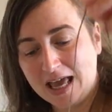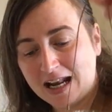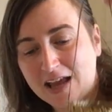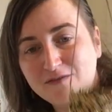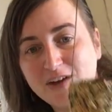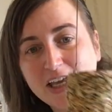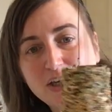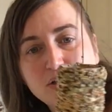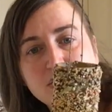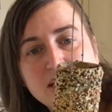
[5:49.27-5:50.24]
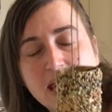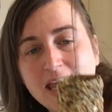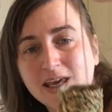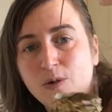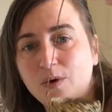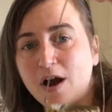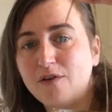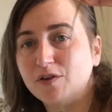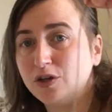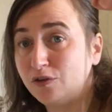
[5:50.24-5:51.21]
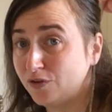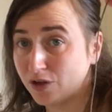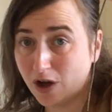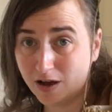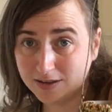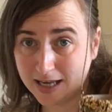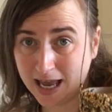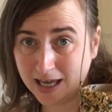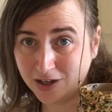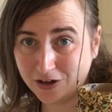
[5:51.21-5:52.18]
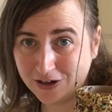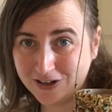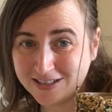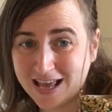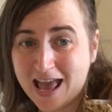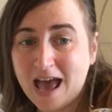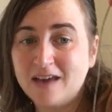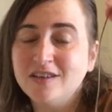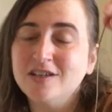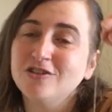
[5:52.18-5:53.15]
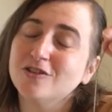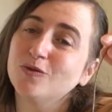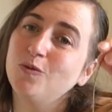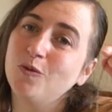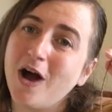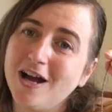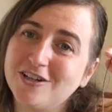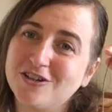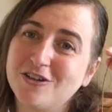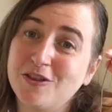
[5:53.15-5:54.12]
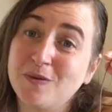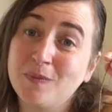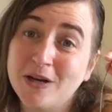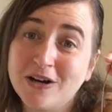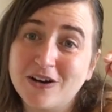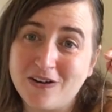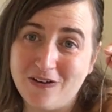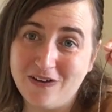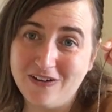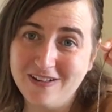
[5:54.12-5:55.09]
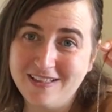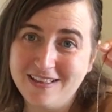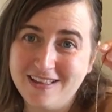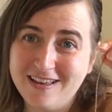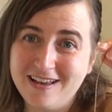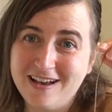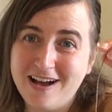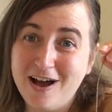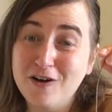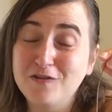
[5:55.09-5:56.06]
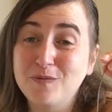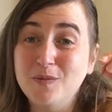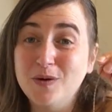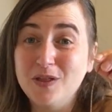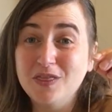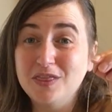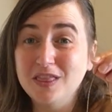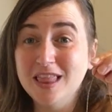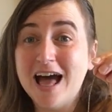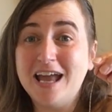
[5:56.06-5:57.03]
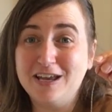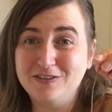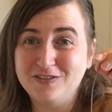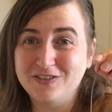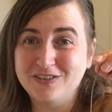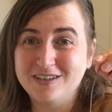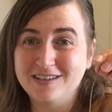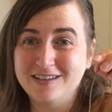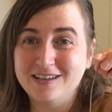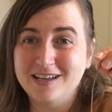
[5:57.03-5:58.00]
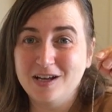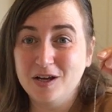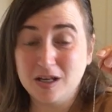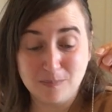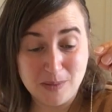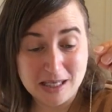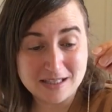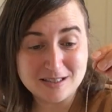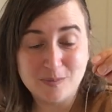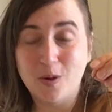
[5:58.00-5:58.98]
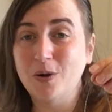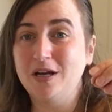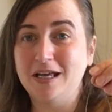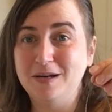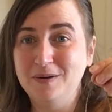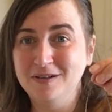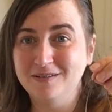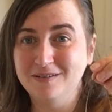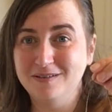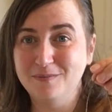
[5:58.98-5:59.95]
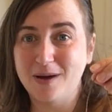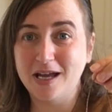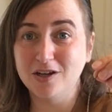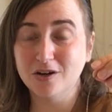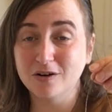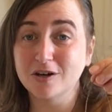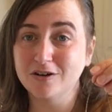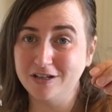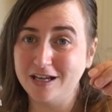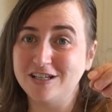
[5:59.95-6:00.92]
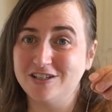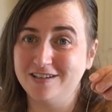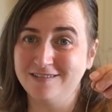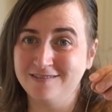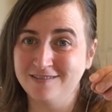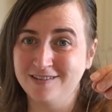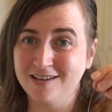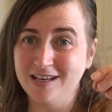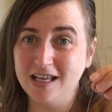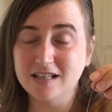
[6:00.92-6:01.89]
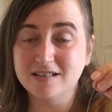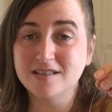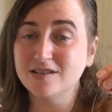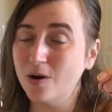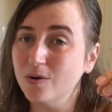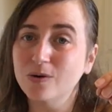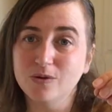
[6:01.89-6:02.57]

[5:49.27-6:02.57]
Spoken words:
And I invite you to hang it wherever you feel called to hang yours. And then just watch the miracle of life being supported by your creation. It's so